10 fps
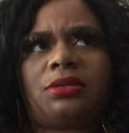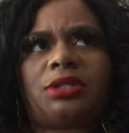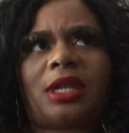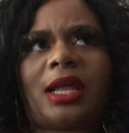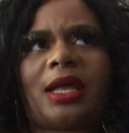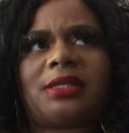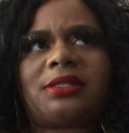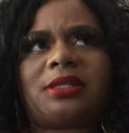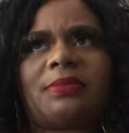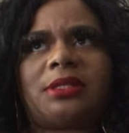July
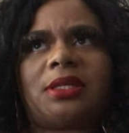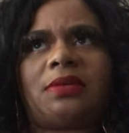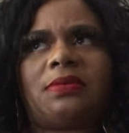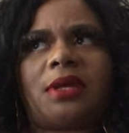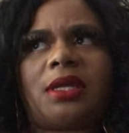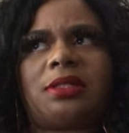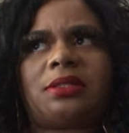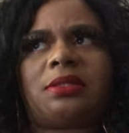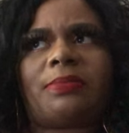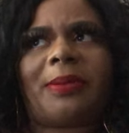17th,
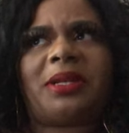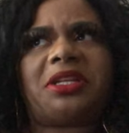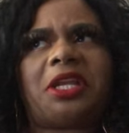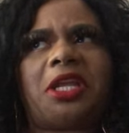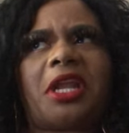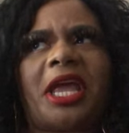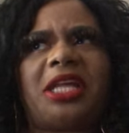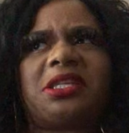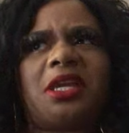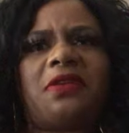8th. Maybe the
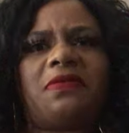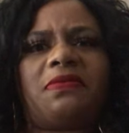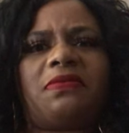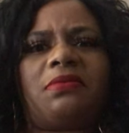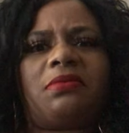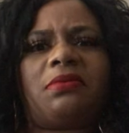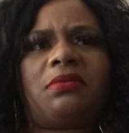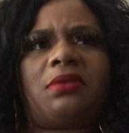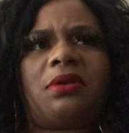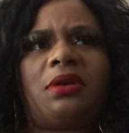18th?
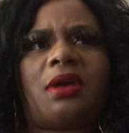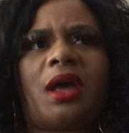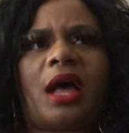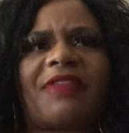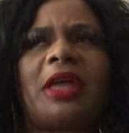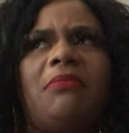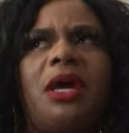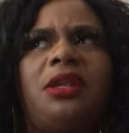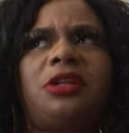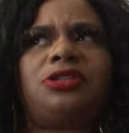I think
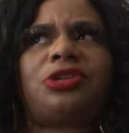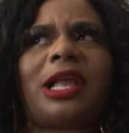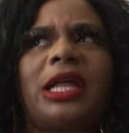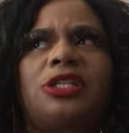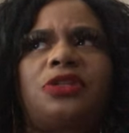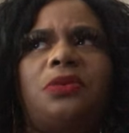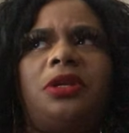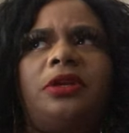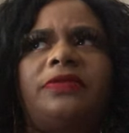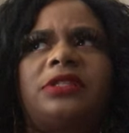Monday, July the
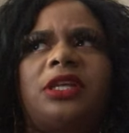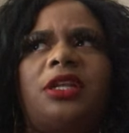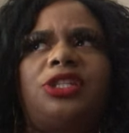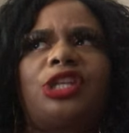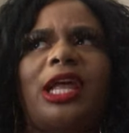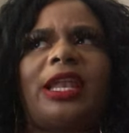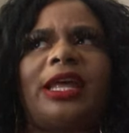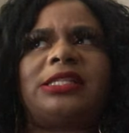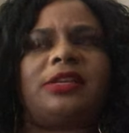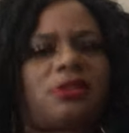20th. Sunday, July
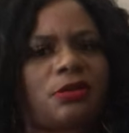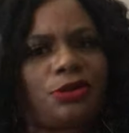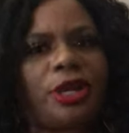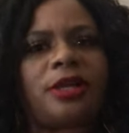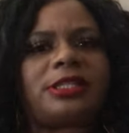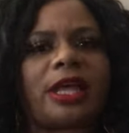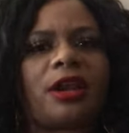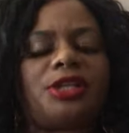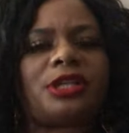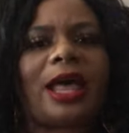19th. So, yeah,
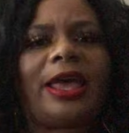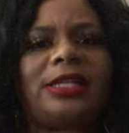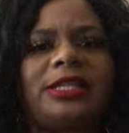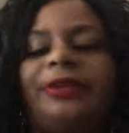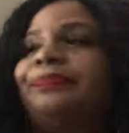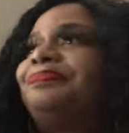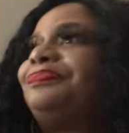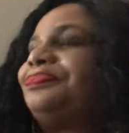Saturday, July 18th.